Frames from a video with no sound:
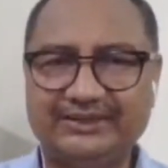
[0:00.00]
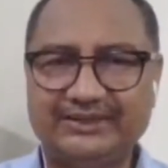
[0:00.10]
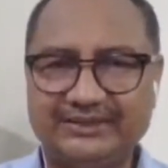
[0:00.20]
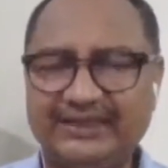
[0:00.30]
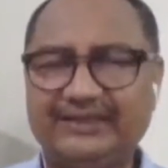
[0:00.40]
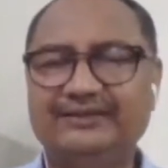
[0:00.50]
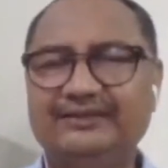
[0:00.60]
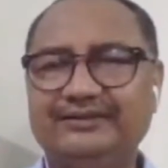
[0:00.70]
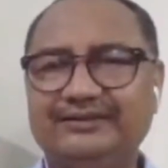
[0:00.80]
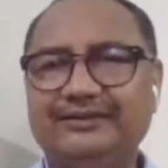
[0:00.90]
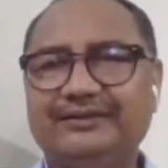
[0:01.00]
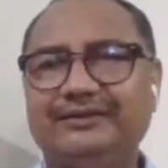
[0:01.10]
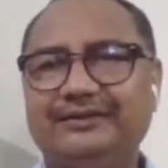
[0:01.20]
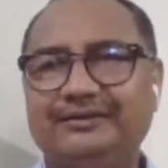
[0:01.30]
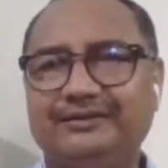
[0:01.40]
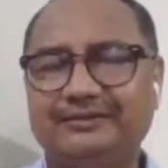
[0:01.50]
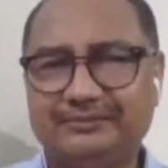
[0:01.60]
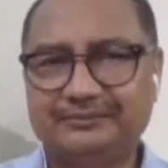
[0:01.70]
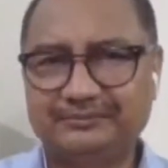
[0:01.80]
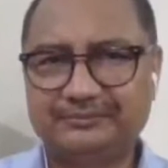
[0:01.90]
Then uh,
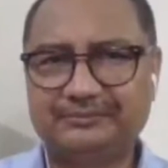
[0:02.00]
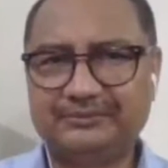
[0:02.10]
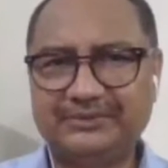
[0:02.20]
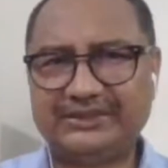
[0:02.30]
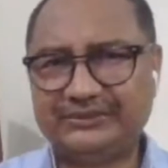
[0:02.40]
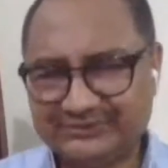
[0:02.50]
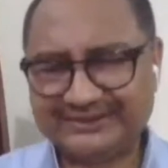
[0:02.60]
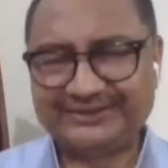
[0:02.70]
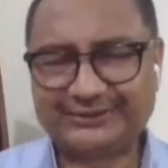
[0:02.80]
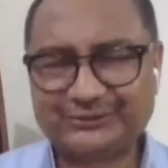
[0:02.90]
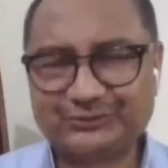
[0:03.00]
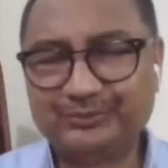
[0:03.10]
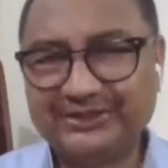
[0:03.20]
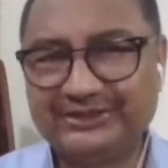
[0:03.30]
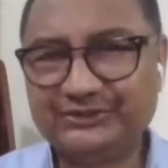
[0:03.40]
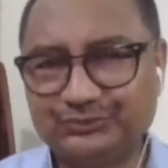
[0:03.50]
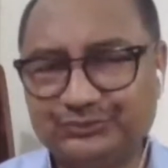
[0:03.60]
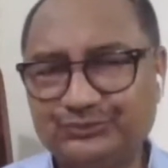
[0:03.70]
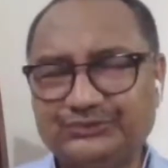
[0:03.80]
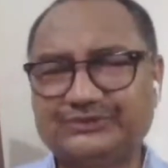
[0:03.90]
you see, there are so many
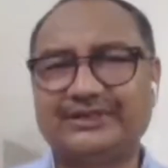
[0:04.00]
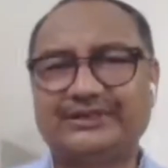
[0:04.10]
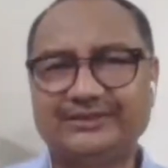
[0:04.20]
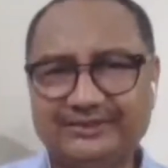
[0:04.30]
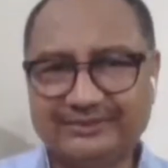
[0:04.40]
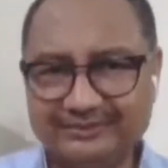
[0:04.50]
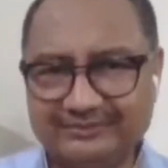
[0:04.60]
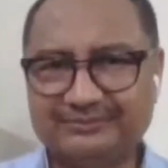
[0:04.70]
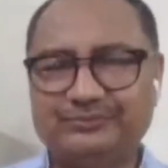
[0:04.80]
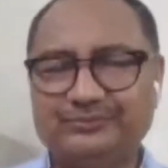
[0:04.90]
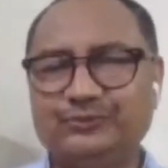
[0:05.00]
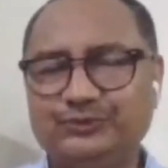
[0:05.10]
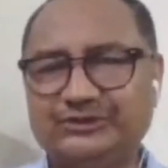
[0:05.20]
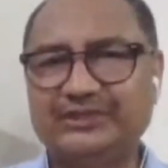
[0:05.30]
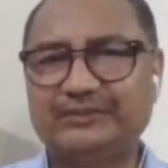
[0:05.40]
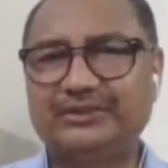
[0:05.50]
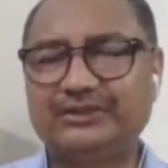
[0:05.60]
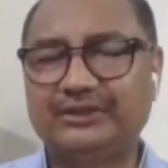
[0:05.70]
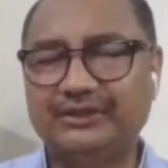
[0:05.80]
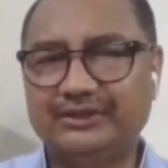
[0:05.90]
issues which can uh, which can be
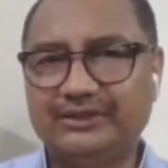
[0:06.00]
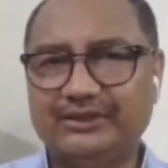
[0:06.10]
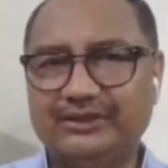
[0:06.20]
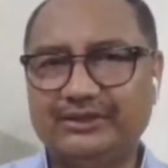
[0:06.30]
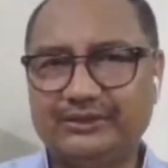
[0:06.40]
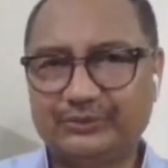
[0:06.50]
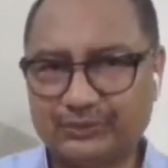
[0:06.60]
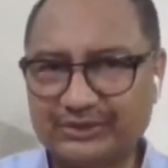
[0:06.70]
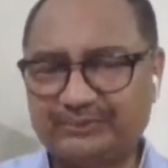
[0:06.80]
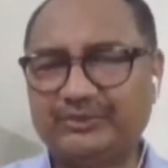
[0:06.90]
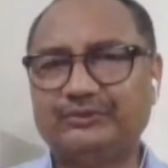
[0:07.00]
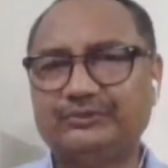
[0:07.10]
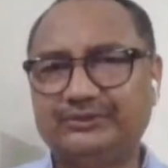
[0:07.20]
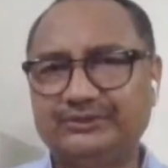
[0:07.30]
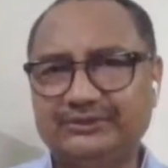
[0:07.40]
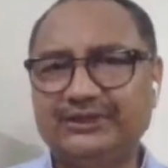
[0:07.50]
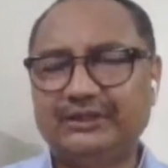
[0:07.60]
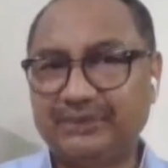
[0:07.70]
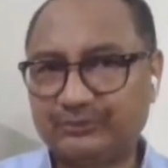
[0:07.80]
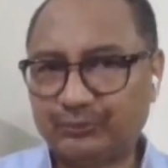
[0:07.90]
talked about.
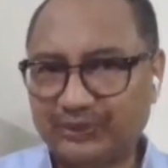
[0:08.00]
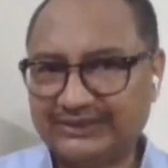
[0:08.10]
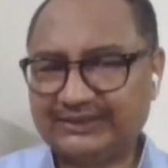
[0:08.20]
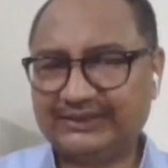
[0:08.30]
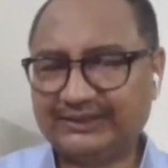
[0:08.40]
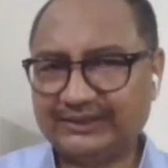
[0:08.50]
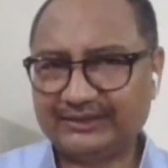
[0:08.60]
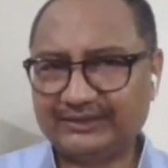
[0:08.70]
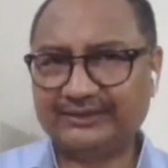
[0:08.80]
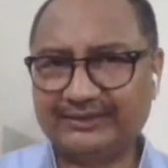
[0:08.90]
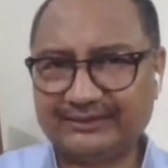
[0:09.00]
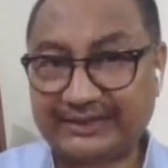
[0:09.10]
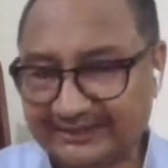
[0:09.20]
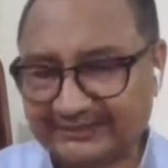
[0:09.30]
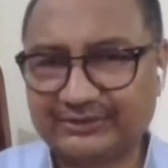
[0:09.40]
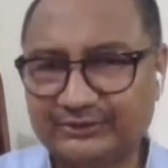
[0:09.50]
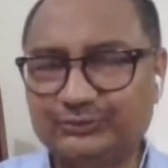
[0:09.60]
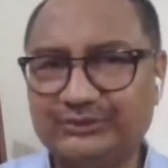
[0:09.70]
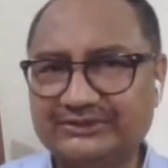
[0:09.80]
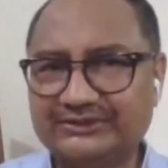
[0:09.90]
But one thing connected to
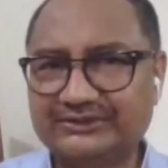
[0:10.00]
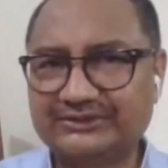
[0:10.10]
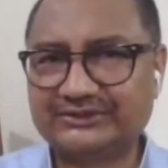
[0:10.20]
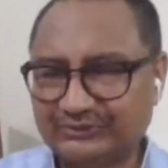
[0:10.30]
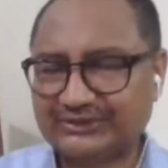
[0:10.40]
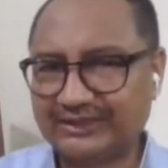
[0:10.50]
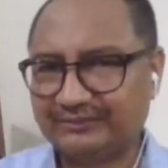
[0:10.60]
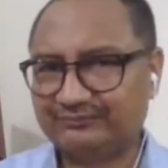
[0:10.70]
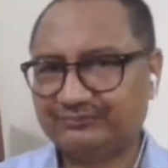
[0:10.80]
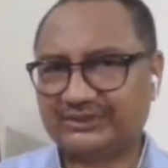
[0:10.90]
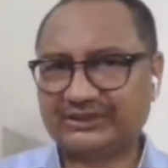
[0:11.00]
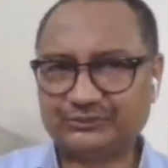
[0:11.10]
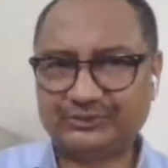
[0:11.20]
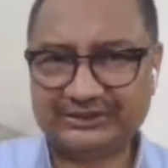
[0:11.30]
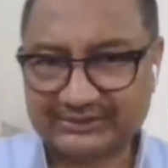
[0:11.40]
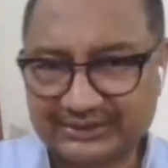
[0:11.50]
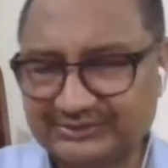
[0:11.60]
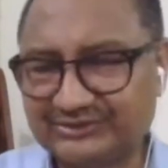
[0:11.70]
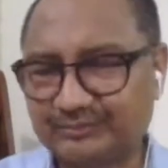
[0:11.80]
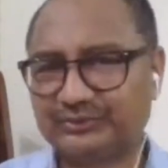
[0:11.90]
this, because I have
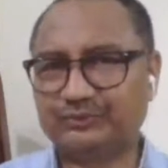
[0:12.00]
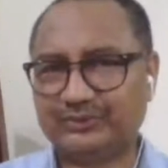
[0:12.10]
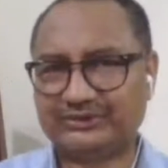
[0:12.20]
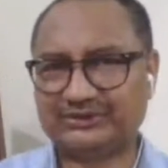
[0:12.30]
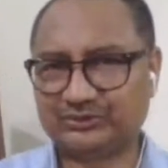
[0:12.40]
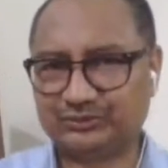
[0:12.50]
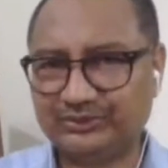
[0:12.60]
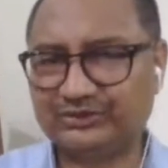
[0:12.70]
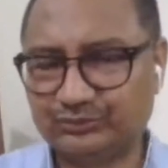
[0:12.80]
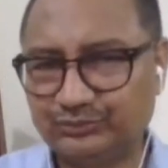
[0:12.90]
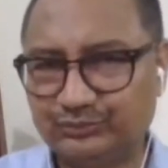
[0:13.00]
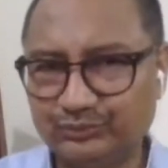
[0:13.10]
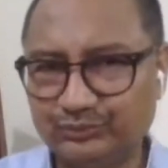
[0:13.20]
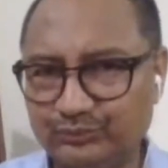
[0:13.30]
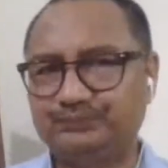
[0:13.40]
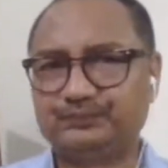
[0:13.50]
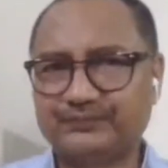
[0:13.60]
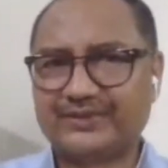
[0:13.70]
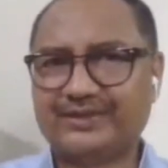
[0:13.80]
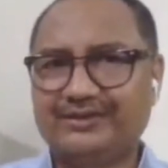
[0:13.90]
actually touched upon what the students should do,
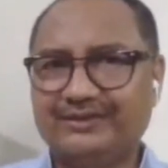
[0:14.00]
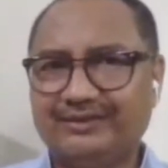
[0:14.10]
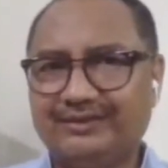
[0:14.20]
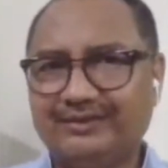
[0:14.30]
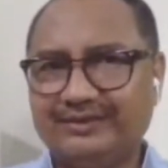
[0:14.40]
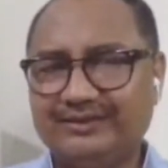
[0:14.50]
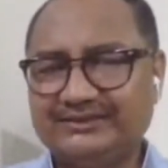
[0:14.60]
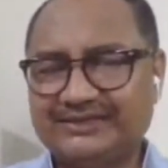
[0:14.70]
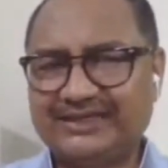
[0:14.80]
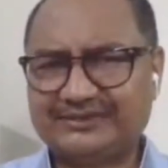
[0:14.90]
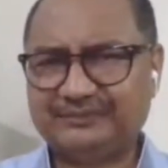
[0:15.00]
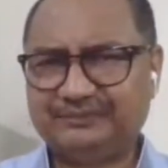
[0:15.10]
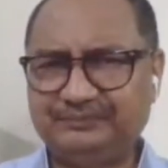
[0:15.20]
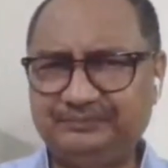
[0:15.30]
is that